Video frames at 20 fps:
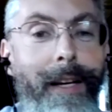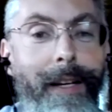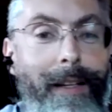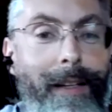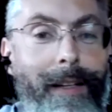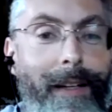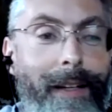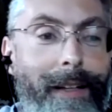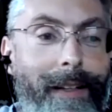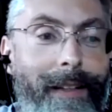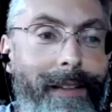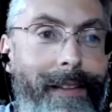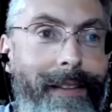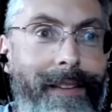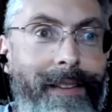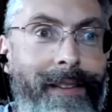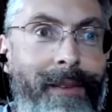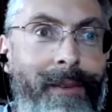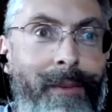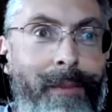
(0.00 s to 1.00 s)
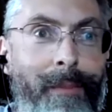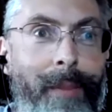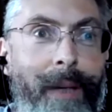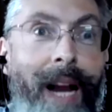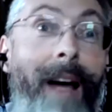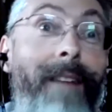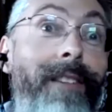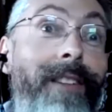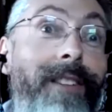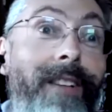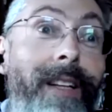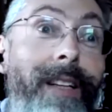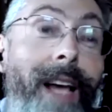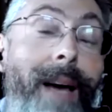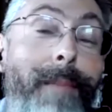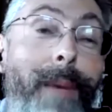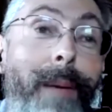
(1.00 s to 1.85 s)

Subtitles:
But having said that,